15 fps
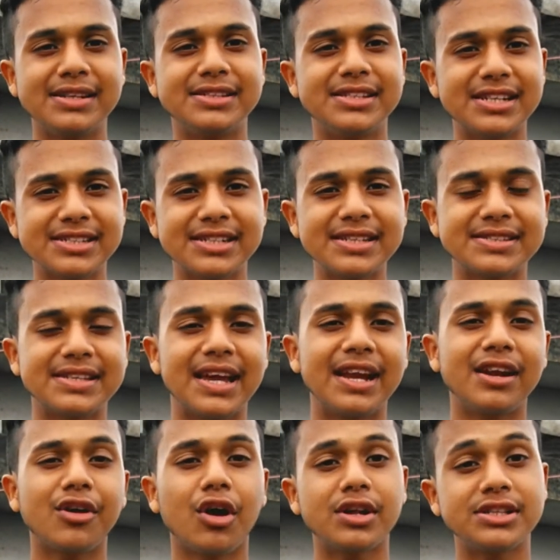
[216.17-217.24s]
just a
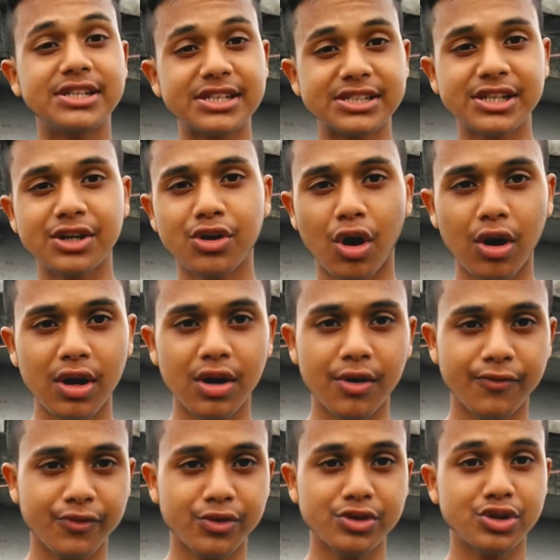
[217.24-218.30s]
cent or just a dollar,
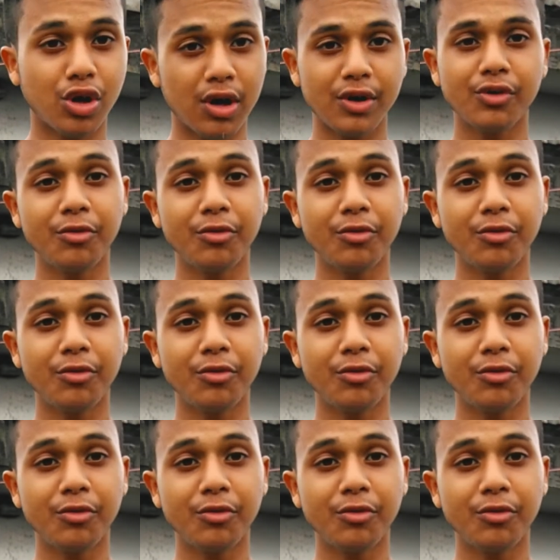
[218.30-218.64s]
of course dollar